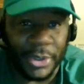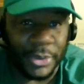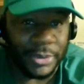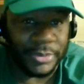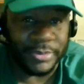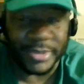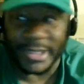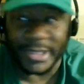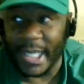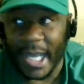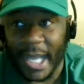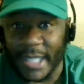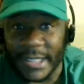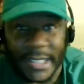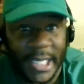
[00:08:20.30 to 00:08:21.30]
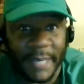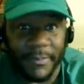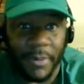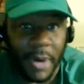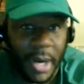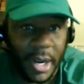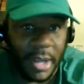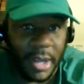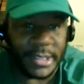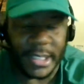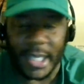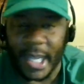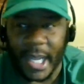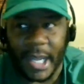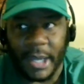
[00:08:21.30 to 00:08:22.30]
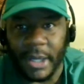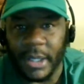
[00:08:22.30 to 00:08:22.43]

see how St. Brown, see how